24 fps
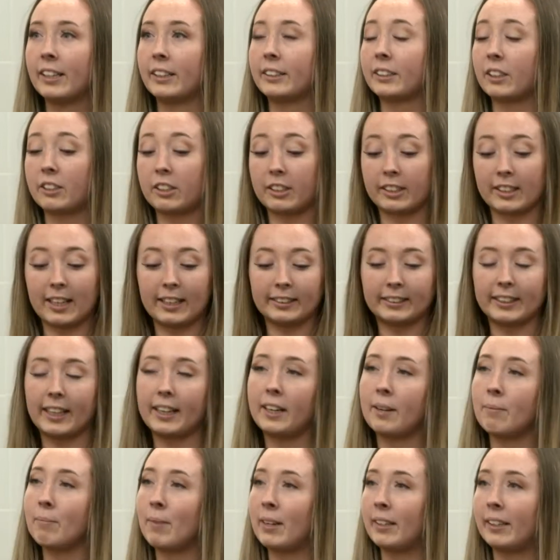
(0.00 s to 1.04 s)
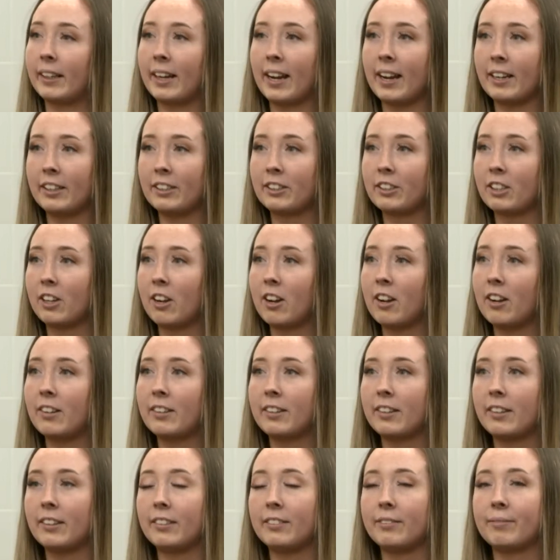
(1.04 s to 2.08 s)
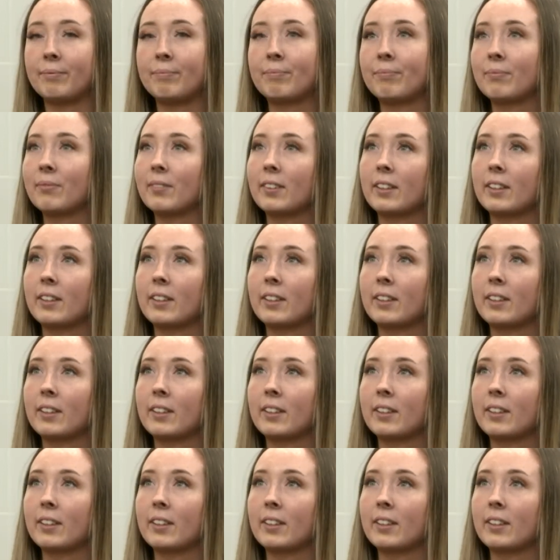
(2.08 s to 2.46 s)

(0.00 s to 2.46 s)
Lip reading: such as like taking medication, and